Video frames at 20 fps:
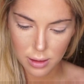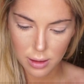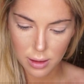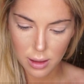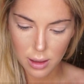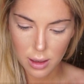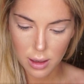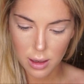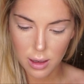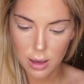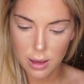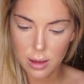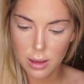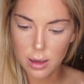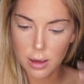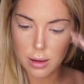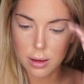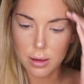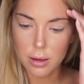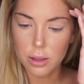Okay, and
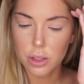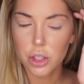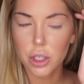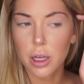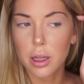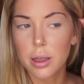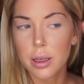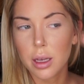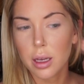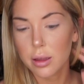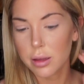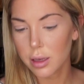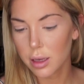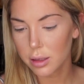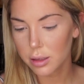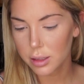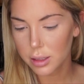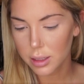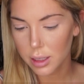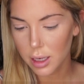then a little jelly on the
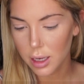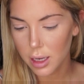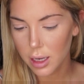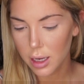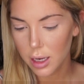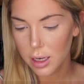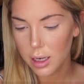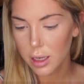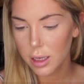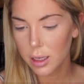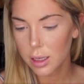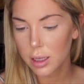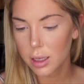other side.